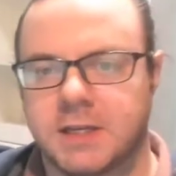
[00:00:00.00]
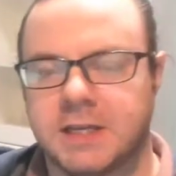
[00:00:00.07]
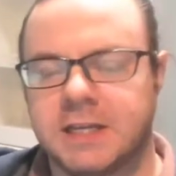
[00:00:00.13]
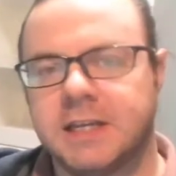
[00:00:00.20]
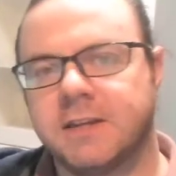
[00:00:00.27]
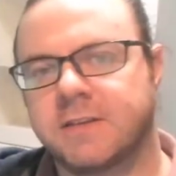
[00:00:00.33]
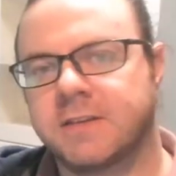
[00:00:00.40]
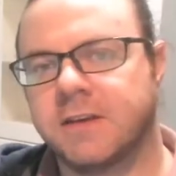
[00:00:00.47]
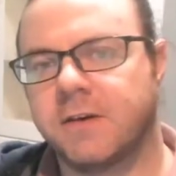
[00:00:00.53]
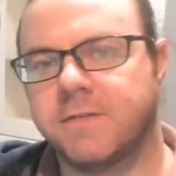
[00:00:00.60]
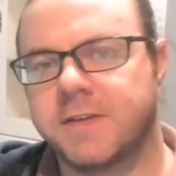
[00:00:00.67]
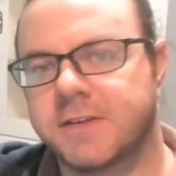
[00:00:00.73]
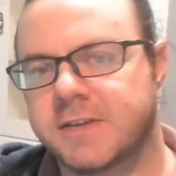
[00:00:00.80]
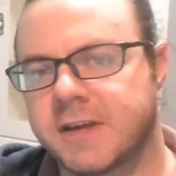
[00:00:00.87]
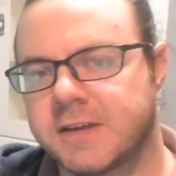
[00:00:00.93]
It itself
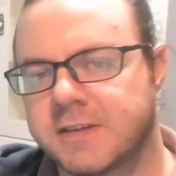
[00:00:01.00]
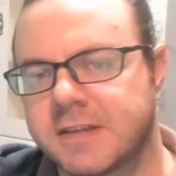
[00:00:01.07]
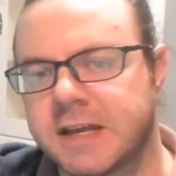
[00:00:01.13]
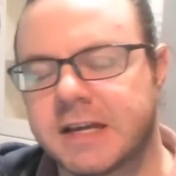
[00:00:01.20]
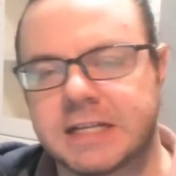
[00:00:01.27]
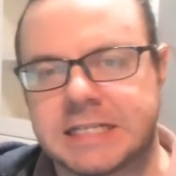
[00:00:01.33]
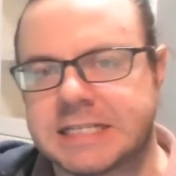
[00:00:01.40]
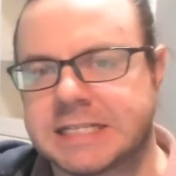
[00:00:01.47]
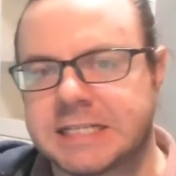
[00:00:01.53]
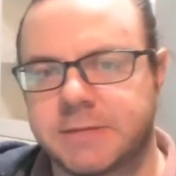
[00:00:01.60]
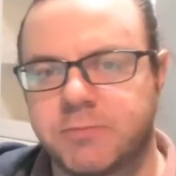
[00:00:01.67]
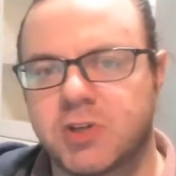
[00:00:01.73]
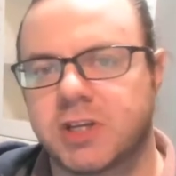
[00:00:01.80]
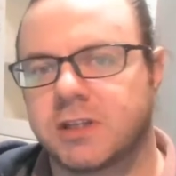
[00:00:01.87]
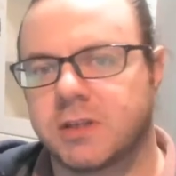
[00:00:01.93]
is not
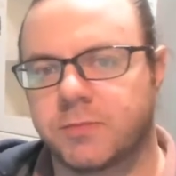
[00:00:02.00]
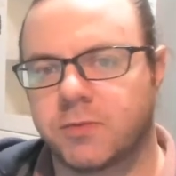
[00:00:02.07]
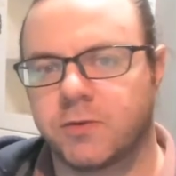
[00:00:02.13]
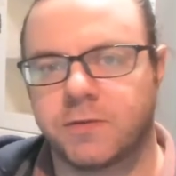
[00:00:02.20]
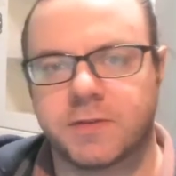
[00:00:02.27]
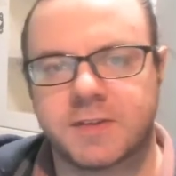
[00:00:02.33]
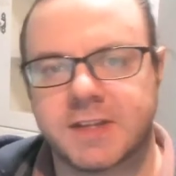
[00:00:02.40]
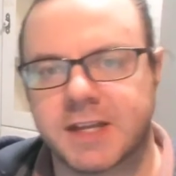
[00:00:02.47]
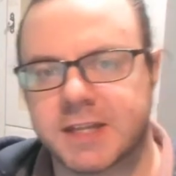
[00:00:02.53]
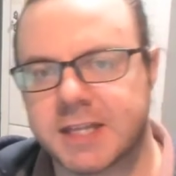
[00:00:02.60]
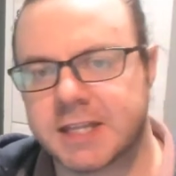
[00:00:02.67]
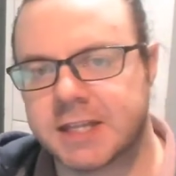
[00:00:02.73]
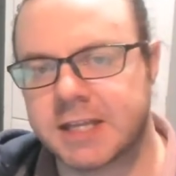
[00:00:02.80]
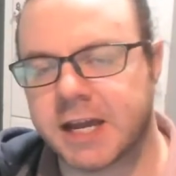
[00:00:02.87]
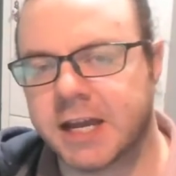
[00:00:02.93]
subject to proof. It's not the
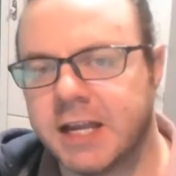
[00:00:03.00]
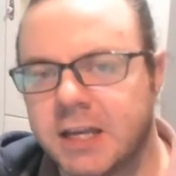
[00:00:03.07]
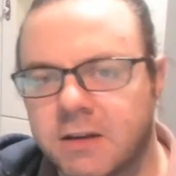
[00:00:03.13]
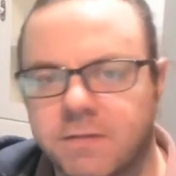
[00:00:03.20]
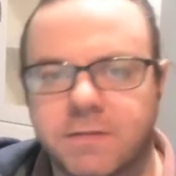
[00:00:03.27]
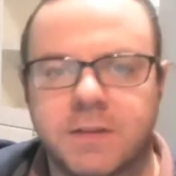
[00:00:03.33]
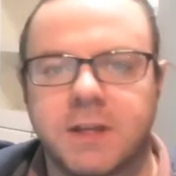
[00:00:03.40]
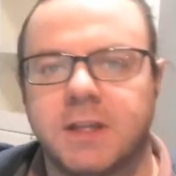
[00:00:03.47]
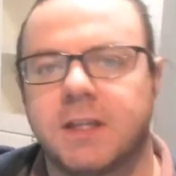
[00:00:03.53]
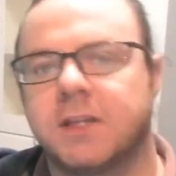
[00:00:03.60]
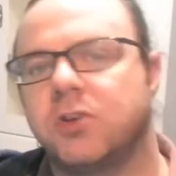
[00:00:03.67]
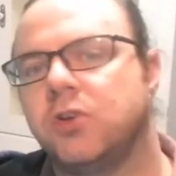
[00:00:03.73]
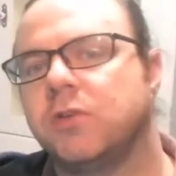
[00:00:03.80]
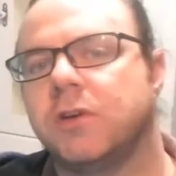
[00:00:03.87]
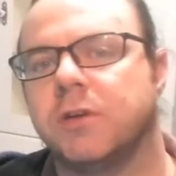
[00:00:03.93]
kind of thing
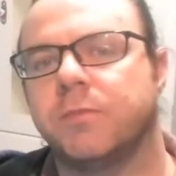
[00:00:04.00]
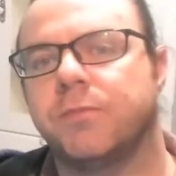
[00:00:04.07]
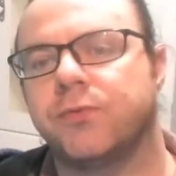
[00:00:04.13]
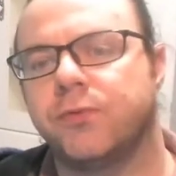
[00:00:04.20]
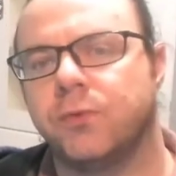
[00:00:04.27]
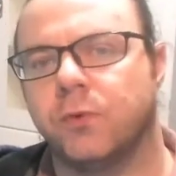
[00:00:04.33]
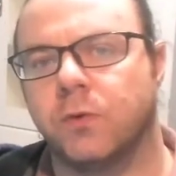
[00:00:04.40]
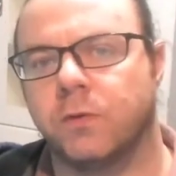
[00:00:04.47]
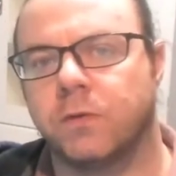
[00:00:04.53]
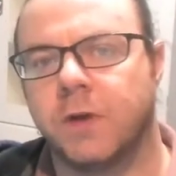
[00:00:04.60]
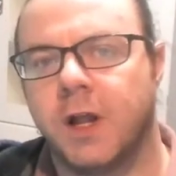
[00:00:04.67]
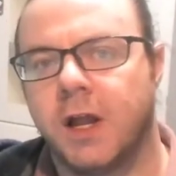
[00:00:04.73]
that you can prove.